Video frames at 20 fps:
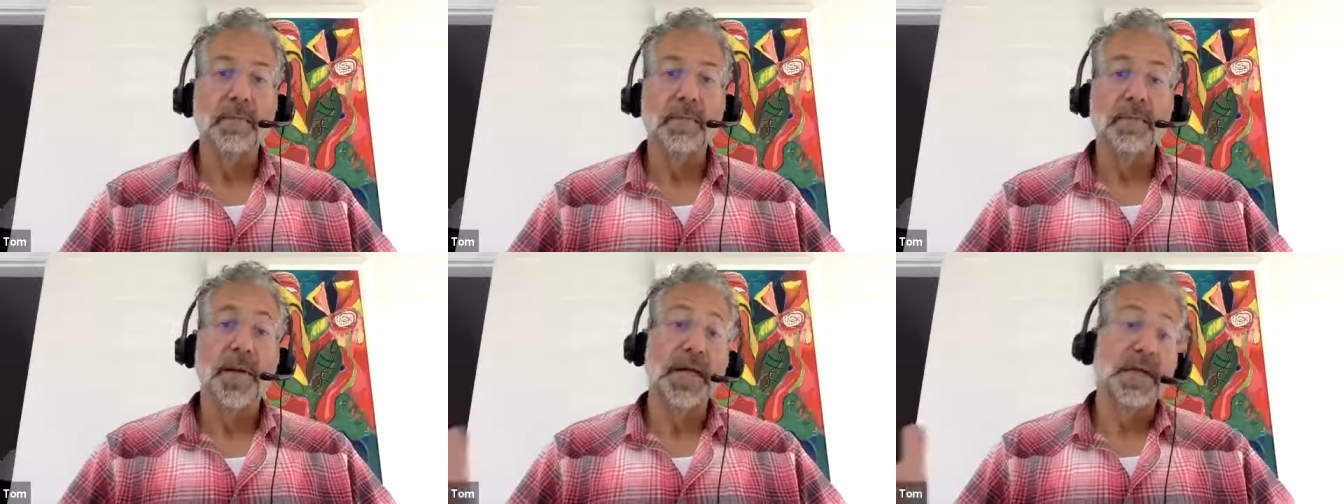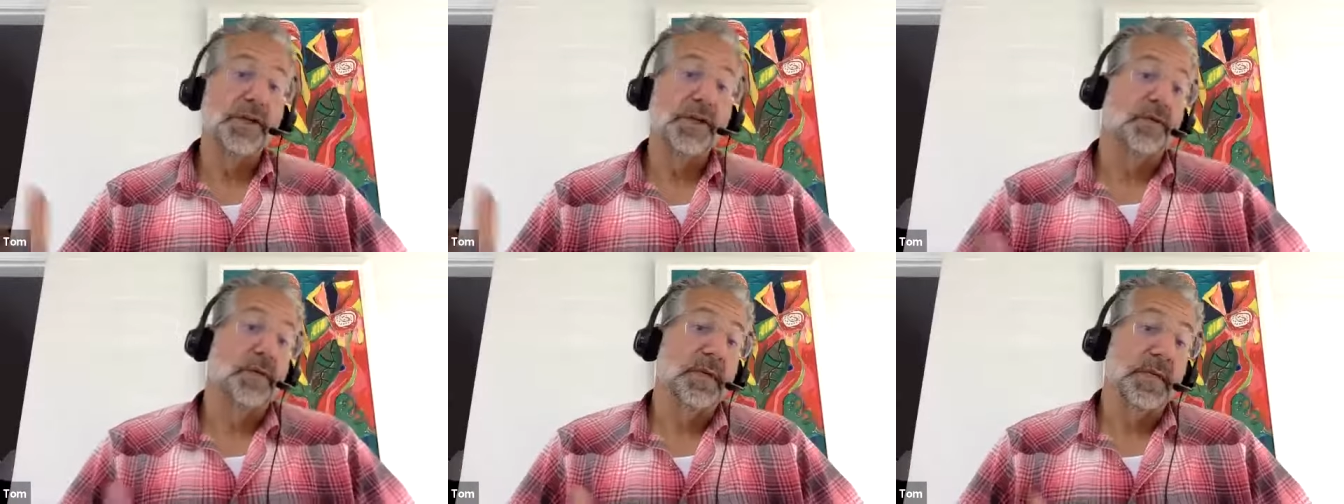
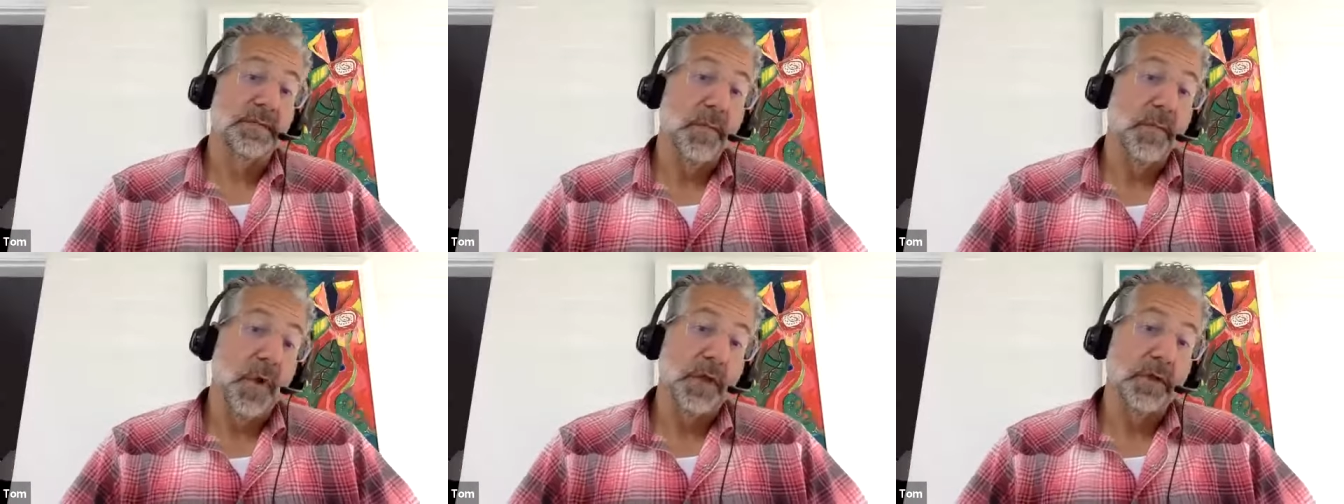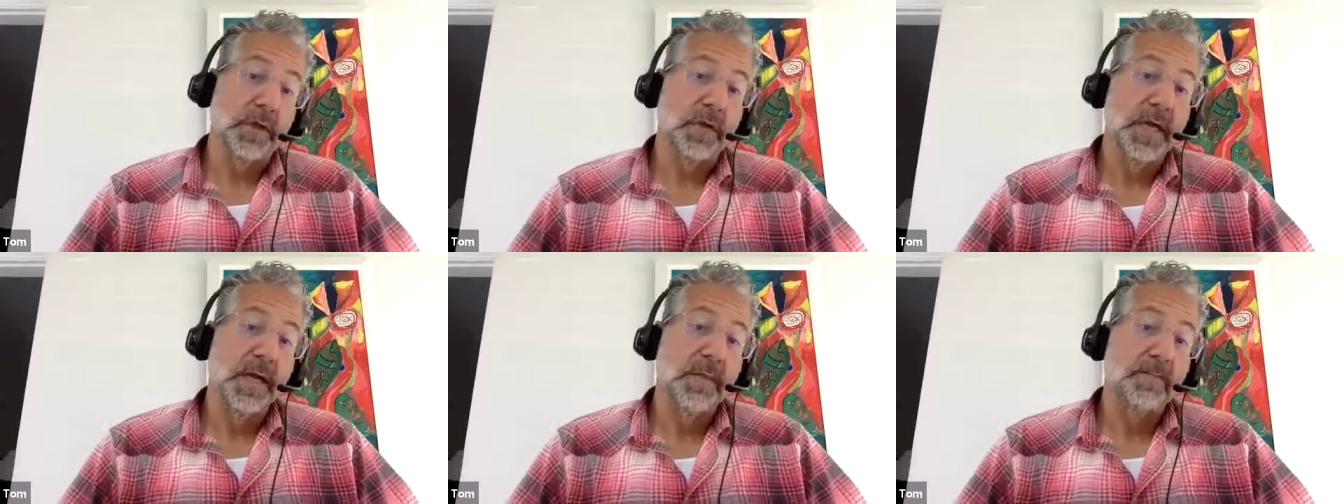But you're a
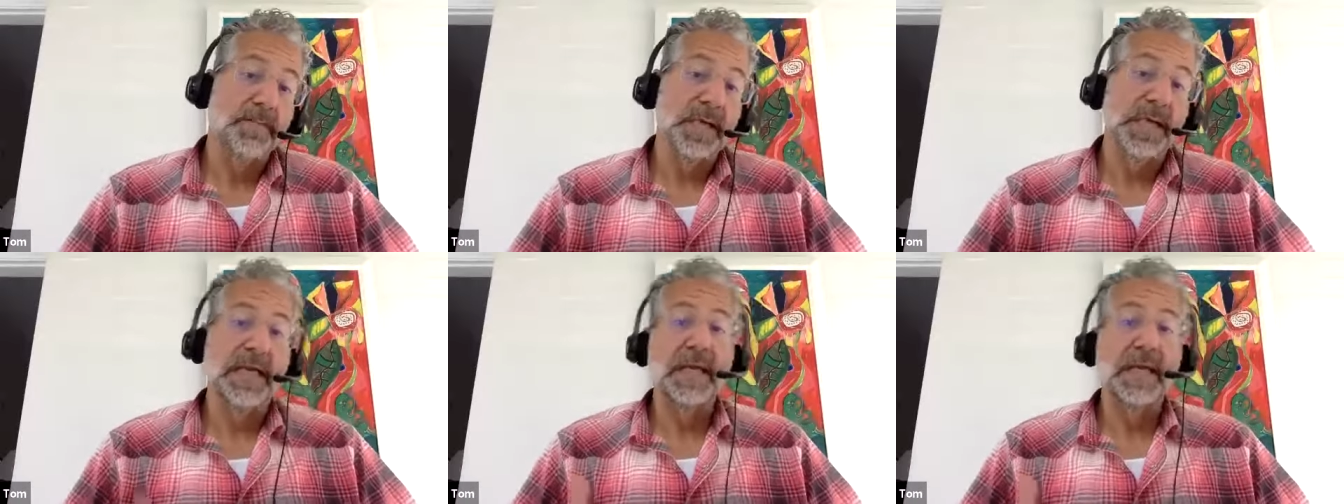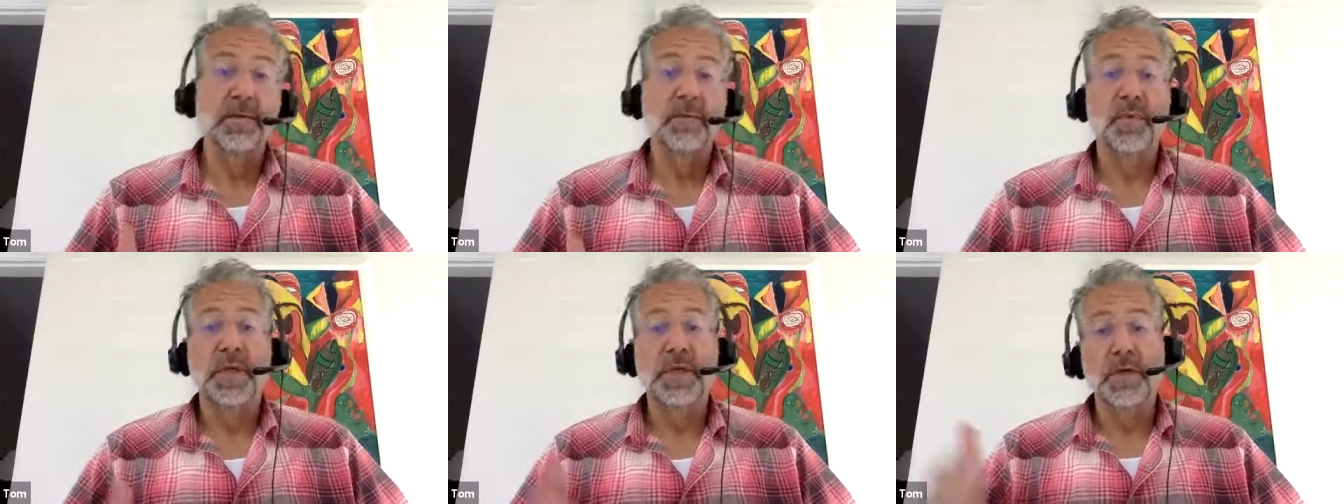smaller company,
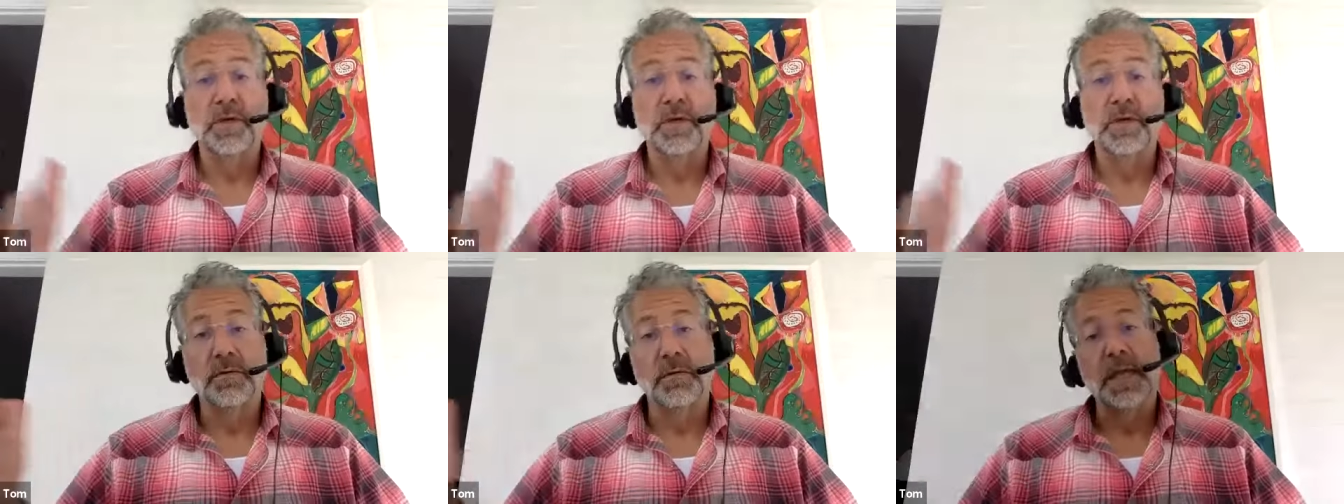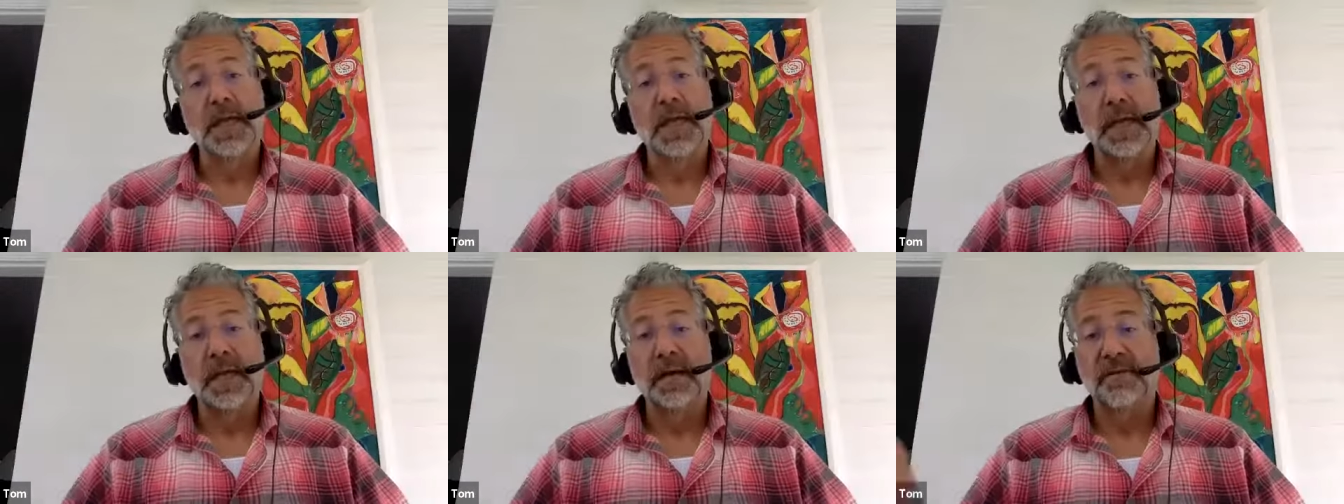and when you're
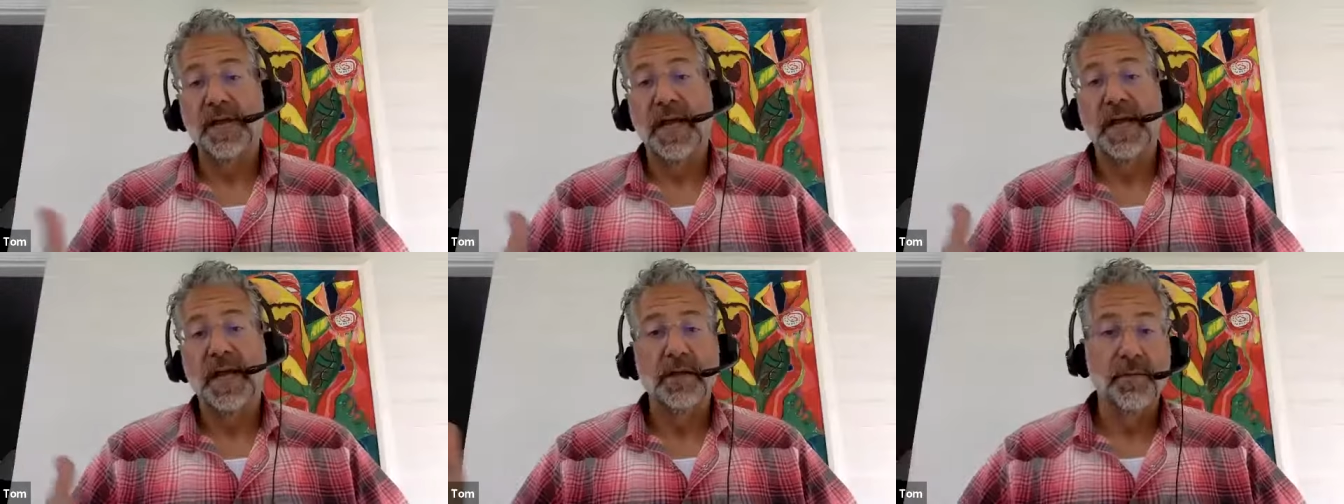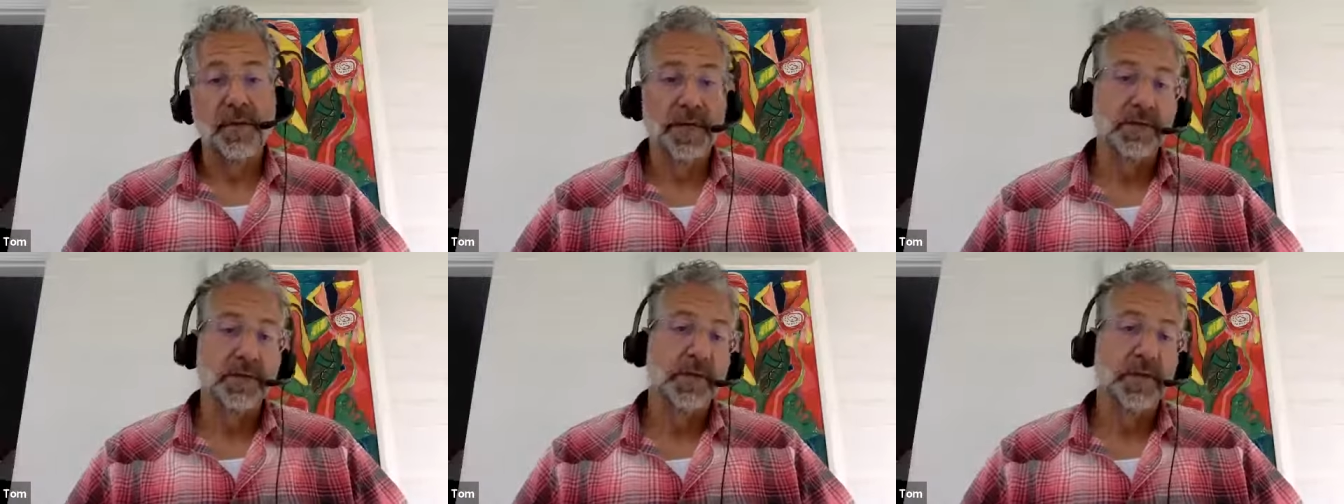looking at a
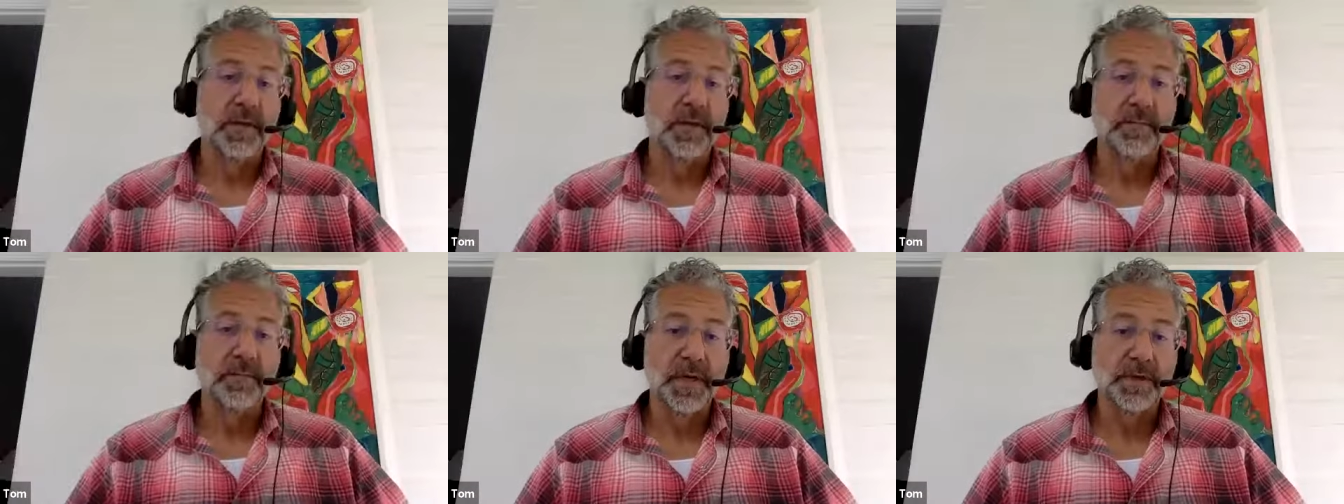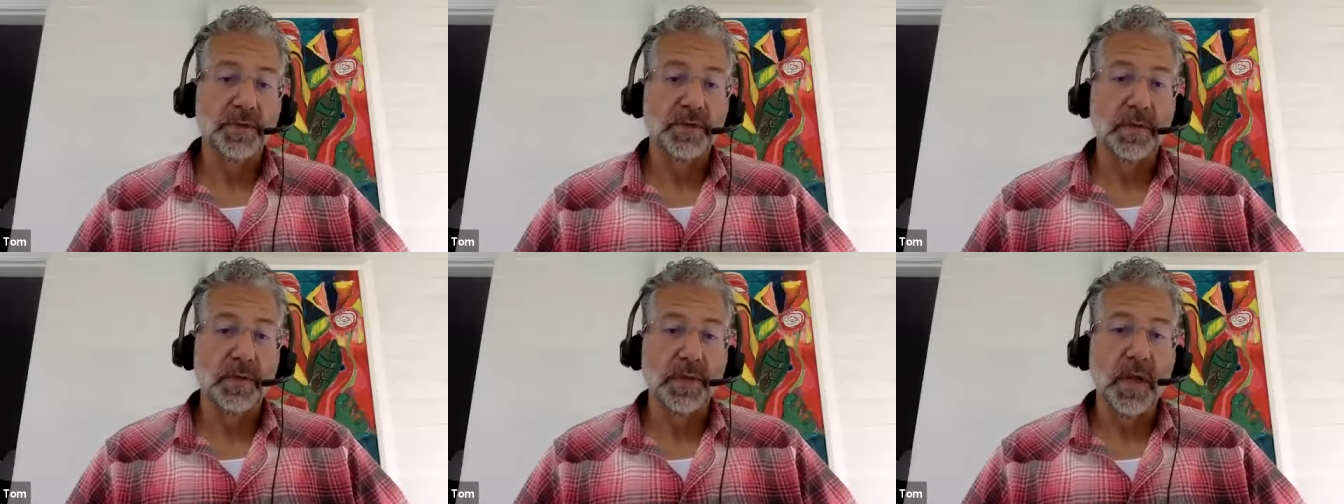valuation
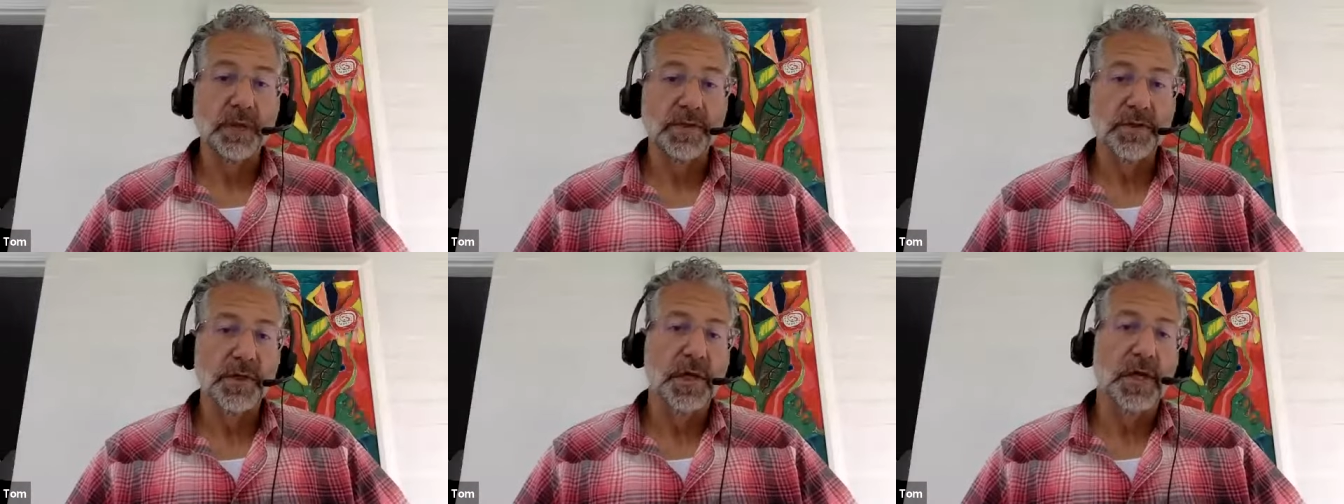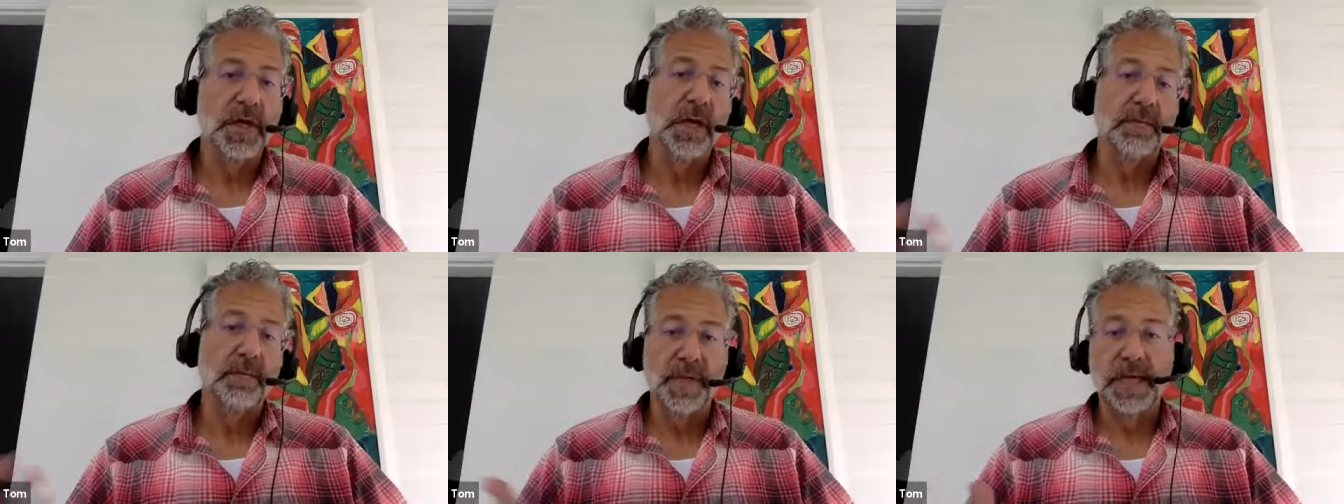compared to a larger
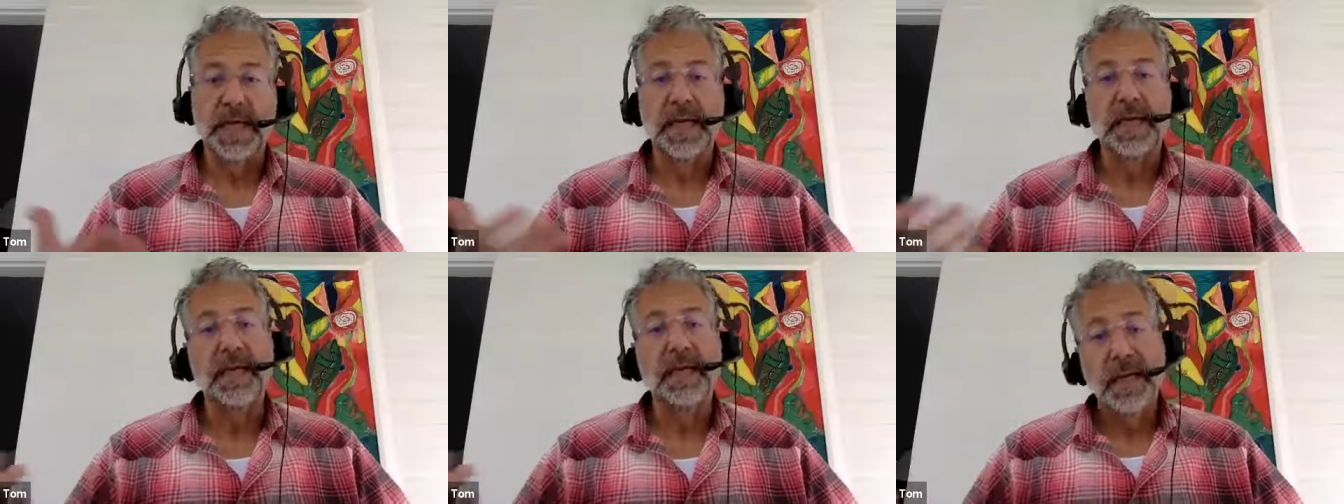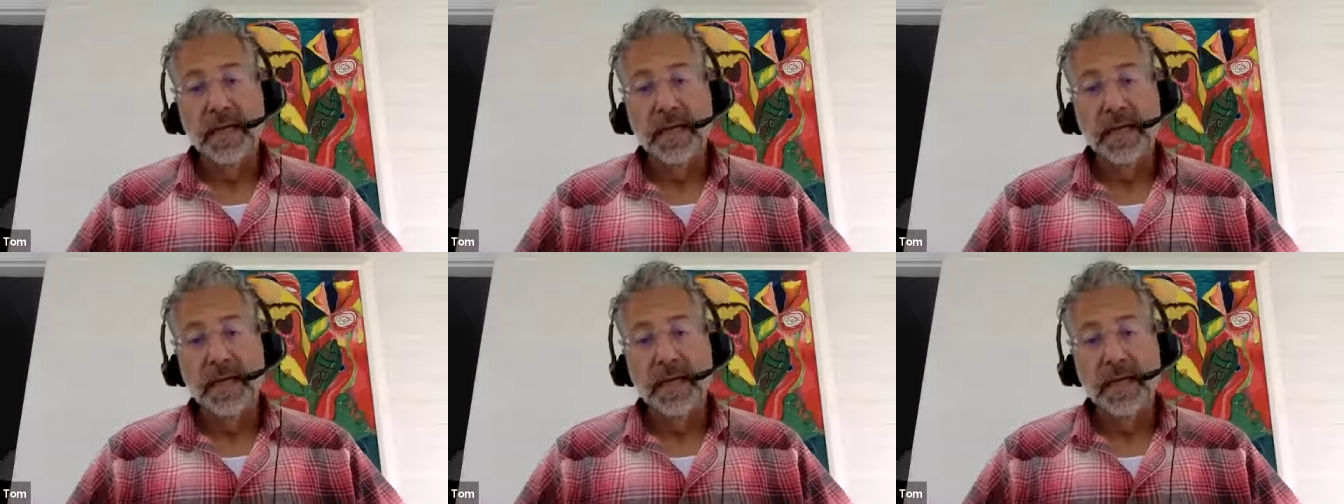company,